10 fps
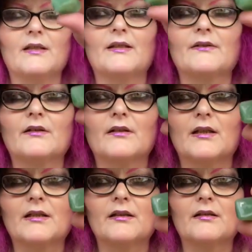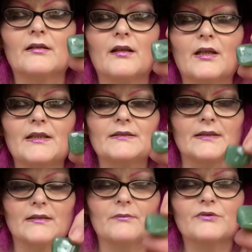it's got like little lines
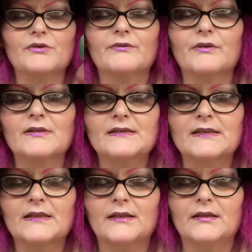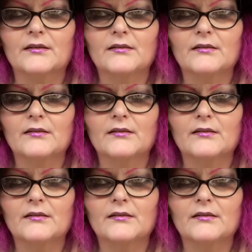in. I'm not sure if you can see.